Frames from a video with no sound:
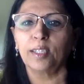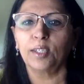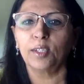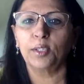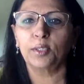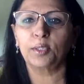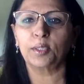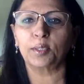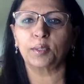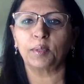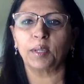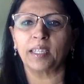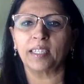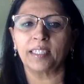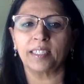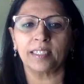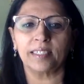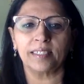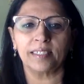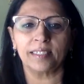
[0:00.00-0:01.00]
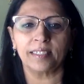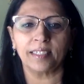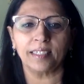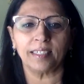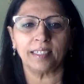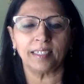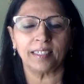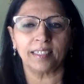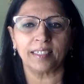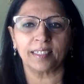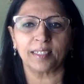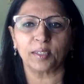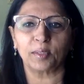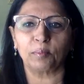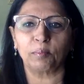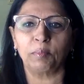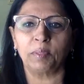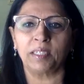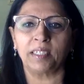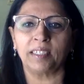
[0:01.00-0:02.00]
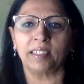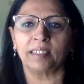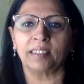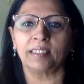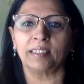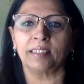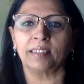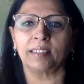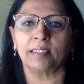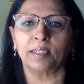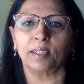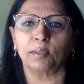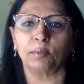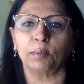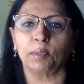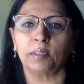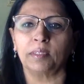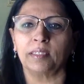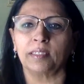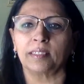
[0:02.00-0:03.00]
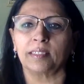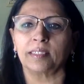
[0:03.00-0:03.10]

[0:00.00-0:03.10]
So I can see here Priyanka Rawat.